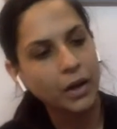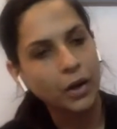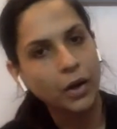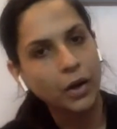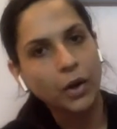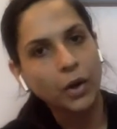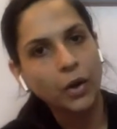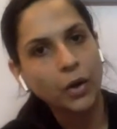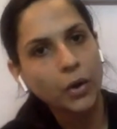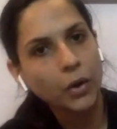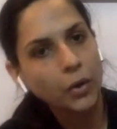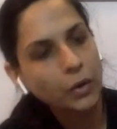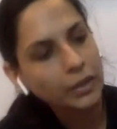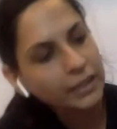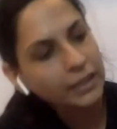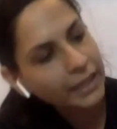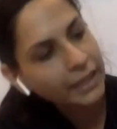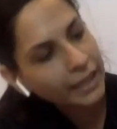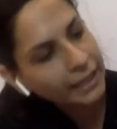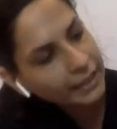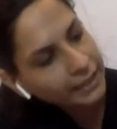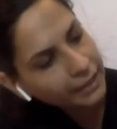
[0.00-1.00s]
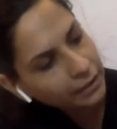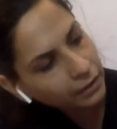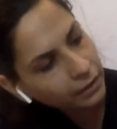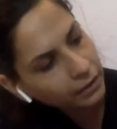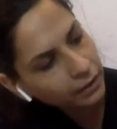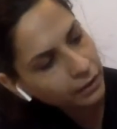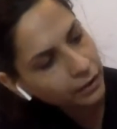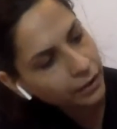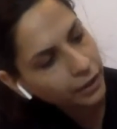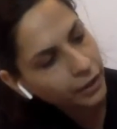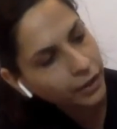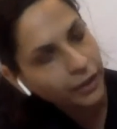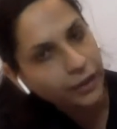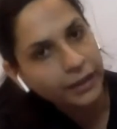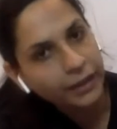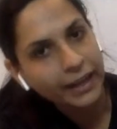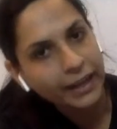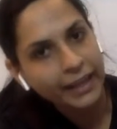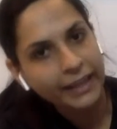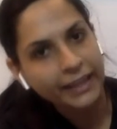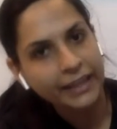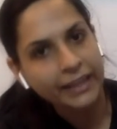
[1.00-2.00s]
Okay, here
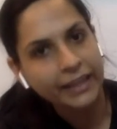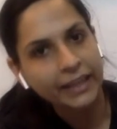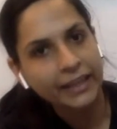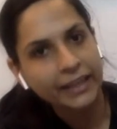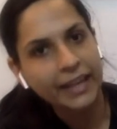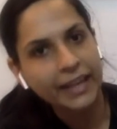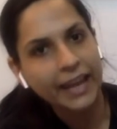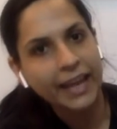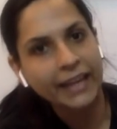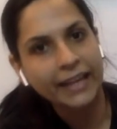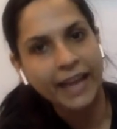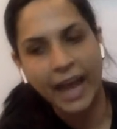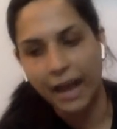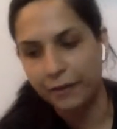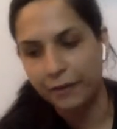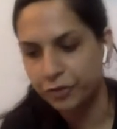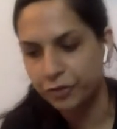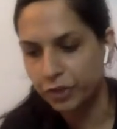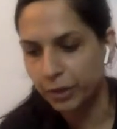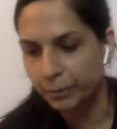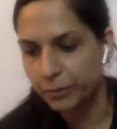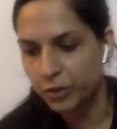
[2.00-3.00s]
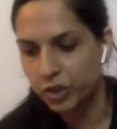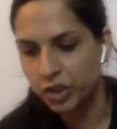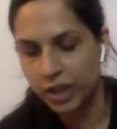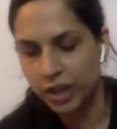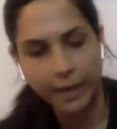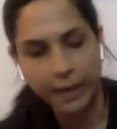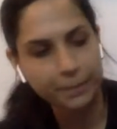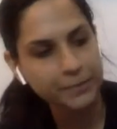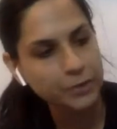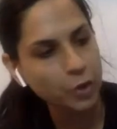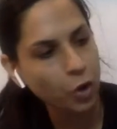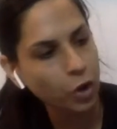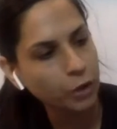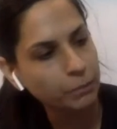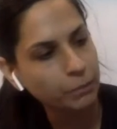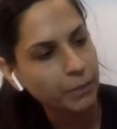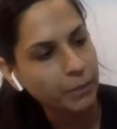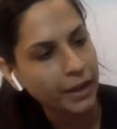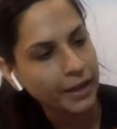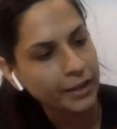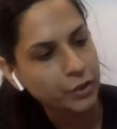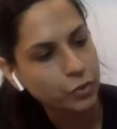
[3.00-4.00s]
I can again have some shapes on
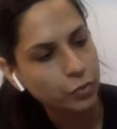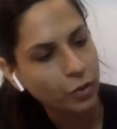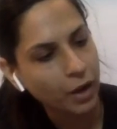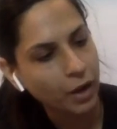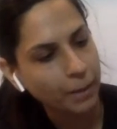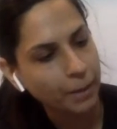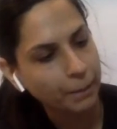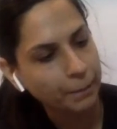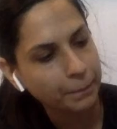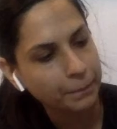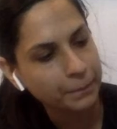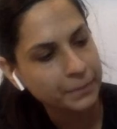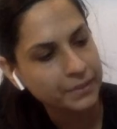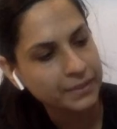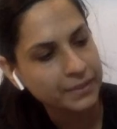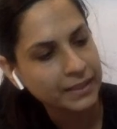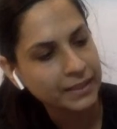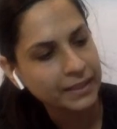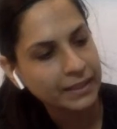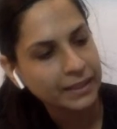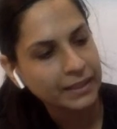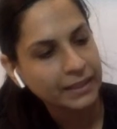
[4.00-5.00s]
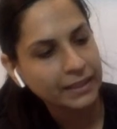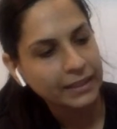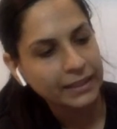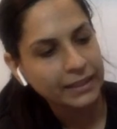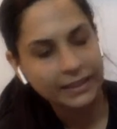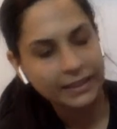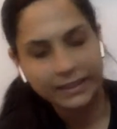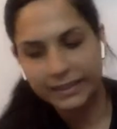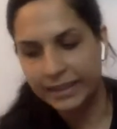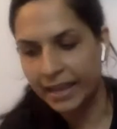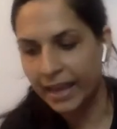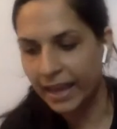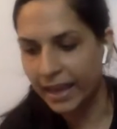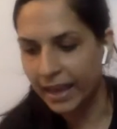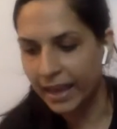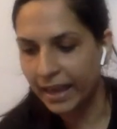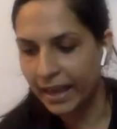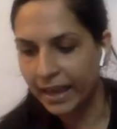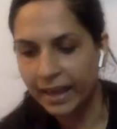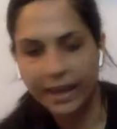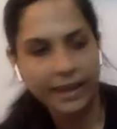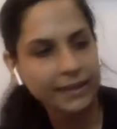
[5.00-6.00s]
my drums.
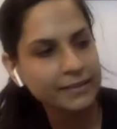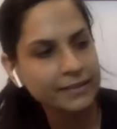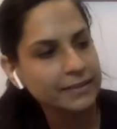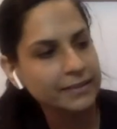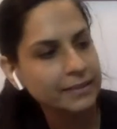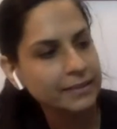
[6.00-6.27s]
Yes.